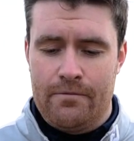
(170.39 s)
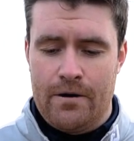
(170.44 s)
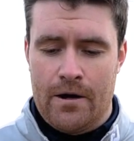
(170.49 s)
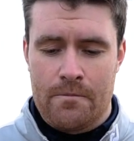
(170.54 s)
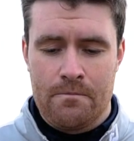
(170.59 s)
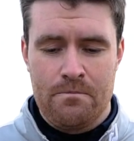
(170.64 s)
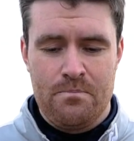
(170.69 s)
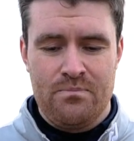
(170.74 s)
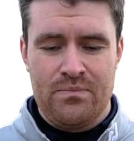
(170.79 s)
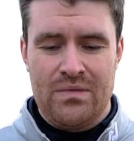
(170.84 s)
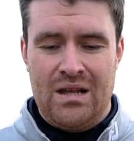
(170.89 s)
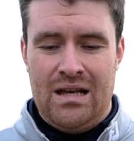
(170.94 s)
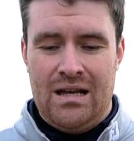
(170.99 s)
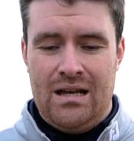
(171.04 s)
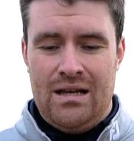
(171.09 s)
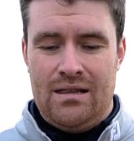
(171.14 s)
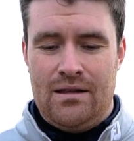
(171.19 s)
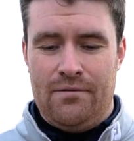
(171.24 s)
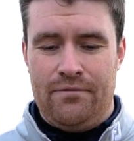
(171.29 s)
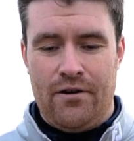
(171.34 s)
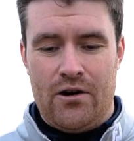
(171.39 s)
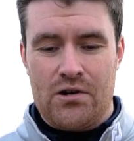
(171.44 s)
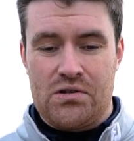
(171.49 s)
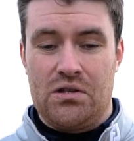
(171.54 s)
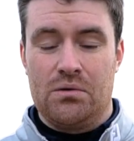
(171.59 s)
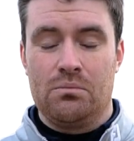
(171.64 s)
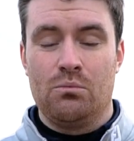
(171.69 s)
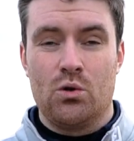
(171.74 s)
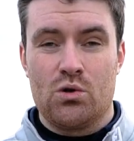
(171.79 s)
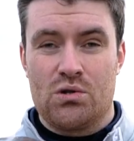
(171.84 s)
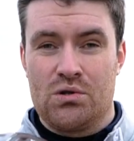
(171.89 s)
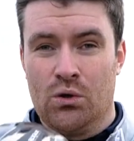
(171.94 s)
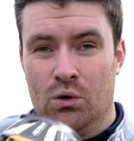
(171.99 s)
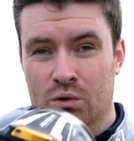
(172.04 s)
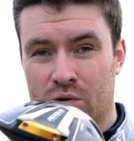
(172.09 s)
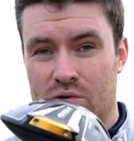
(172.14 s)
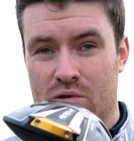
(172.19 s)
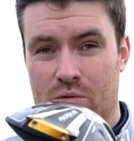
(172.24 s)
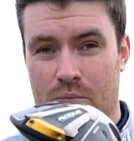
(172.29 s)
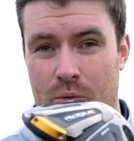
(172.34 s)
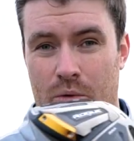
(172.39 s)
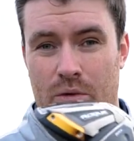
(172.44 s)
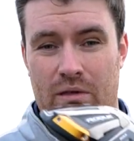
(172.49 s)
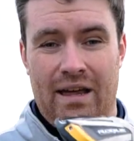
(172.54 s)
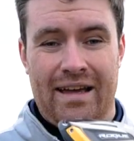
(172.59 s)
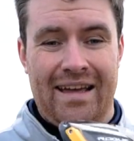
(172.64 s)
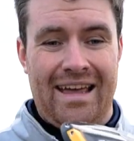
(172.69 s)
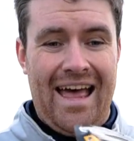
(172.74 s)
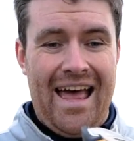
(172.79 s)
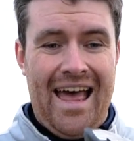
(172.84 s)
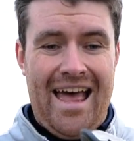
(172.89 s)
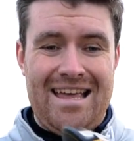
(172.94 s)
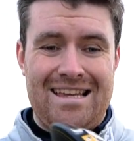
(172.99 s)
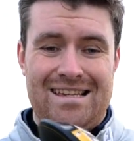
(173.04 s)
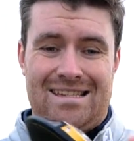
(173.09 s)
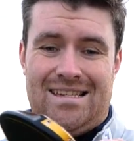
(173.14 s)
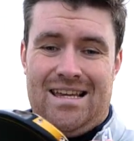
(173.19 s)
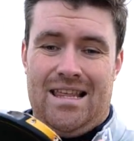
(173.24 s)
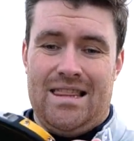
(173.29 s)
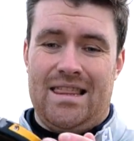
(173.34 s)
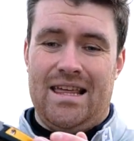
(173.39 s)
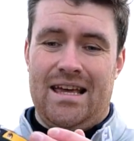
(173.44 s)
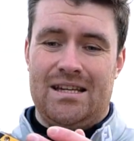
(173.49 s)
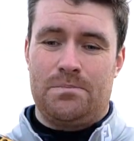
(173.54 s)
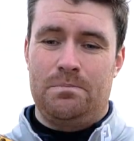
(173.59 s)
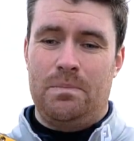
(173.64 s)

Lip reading: Well, the first and most noticeable thing is this